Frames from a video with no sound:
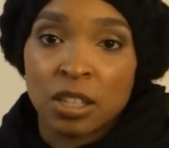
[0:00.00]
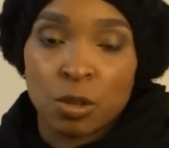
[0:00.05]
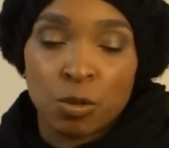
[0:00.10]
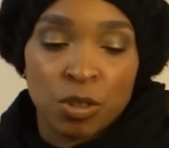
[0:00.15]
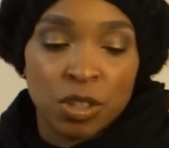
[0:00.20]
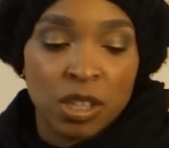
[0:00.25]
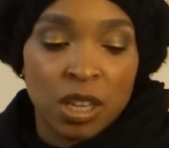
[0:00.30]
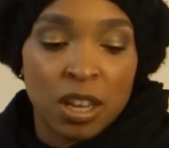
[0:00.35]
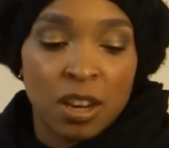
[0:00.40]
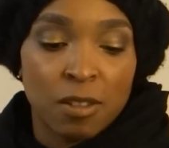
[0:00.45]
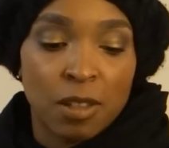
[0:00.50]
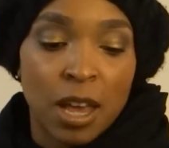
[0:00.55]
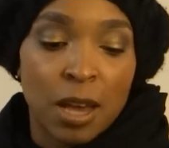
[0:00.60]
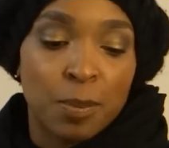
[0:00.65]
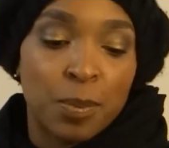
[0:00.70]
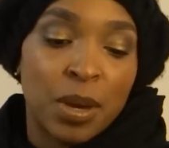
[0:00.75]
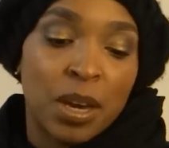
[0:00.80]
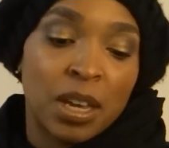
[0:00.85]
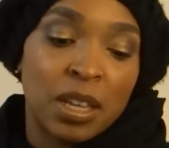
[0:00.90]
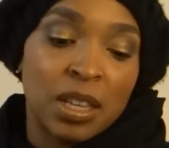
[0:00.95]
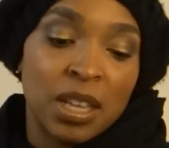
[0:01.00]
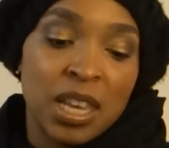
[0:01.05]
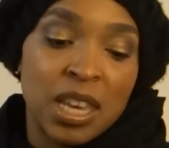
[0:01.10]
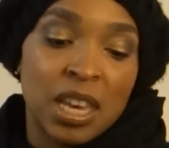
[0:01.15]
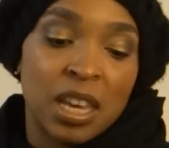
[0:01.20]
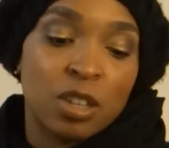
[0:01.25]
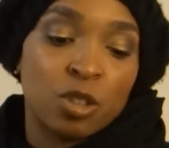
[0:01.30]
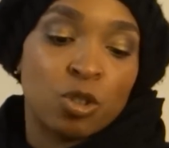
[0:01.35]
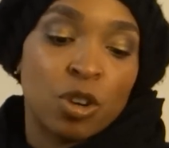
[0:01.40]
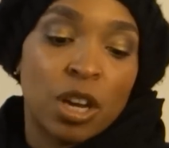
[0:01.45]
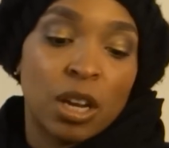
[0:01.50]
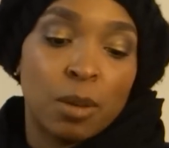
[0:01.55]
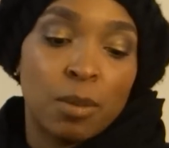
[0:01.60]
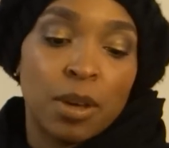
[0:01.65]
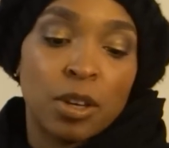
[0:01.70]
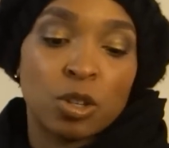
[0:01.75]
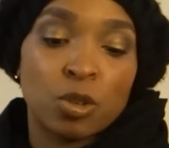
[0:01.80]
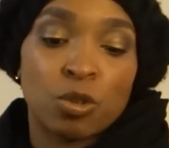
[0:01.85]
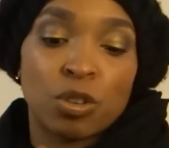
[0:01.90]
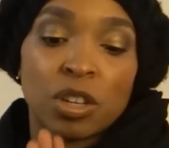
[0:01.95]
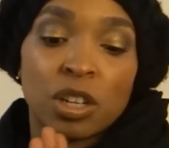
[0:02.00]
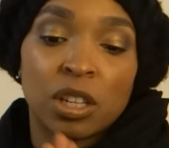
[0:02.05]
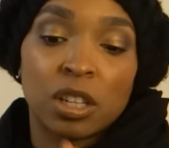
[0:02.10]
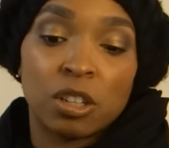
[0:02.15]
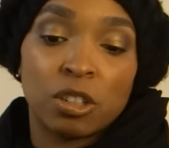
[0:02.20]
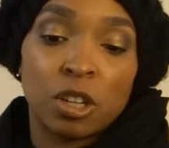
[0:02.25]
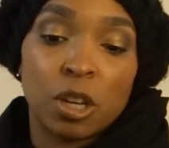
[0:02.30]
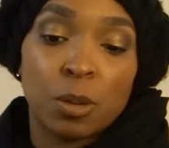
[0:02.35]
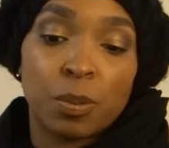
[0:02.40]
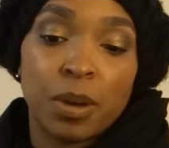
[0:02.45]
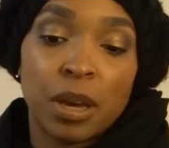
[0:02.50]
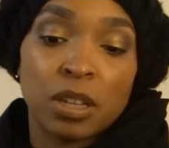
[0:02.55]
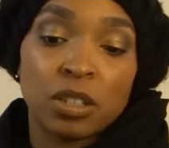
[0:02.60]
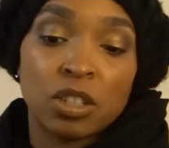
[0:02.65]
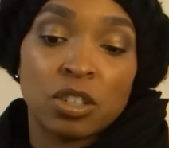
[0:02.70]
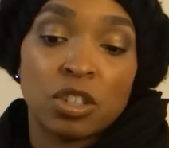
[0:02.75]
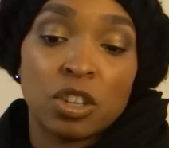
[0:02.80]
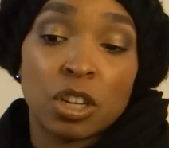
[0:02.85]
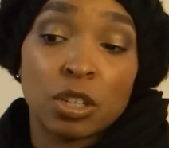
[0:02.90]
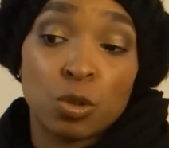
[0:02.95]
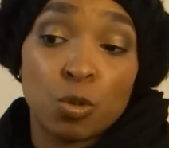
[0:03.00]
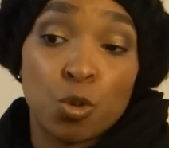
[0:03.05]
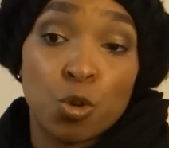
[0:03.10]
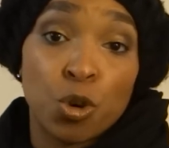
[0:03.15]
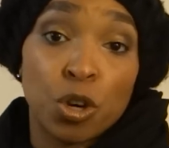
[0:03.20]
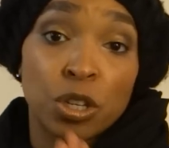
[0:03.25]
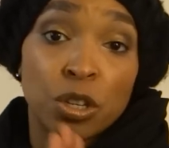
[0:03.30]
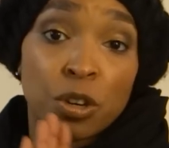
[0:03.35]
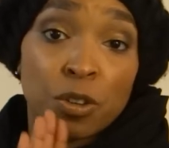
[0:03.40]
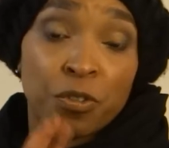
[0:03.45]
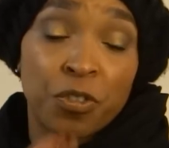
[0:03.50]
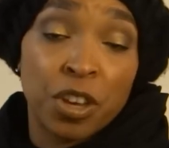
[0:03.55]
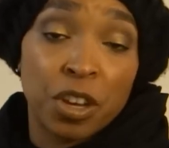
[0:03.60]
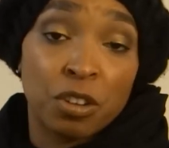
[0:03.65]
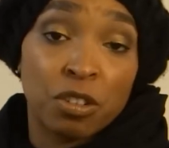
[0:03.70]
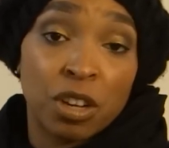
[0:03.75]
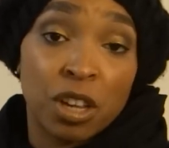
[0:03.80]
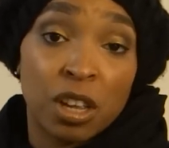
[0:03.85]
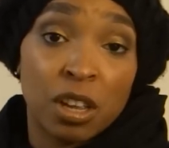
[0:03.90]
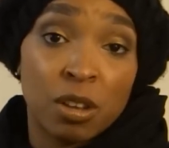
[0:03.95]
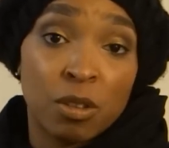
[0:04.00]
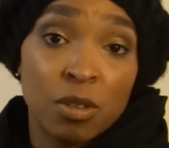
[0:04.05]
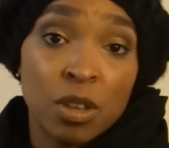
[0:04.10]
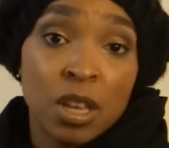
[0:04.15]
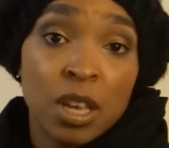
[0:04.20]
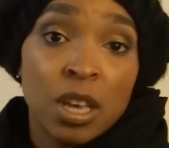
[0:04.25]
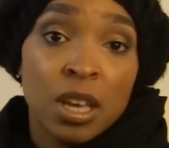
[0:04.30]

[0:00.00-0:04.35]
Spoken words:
So instead of like being neat and trying to make sure the clear nail polish is just on your fingernail,